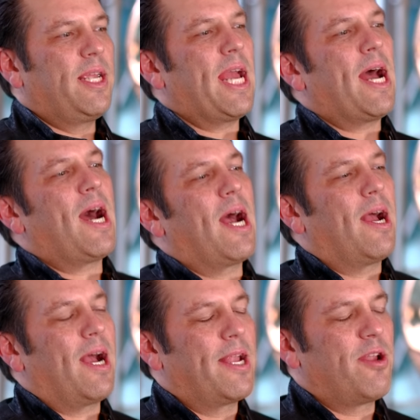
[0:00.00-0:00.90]

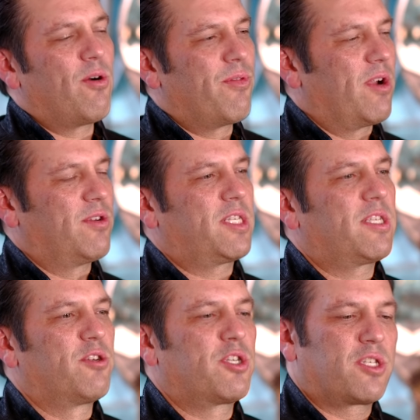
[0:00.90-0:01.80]
Yeah, I, I, know
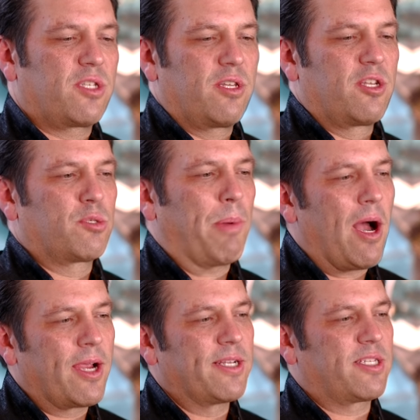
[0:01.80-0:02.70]
there's there's this, there's
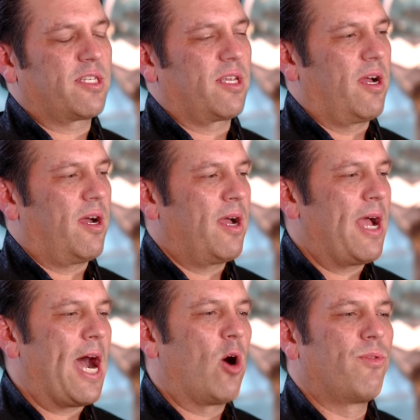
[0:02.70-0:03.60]
pockets uh,
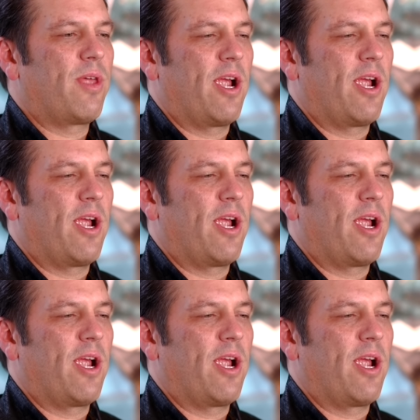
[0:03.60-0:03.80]
out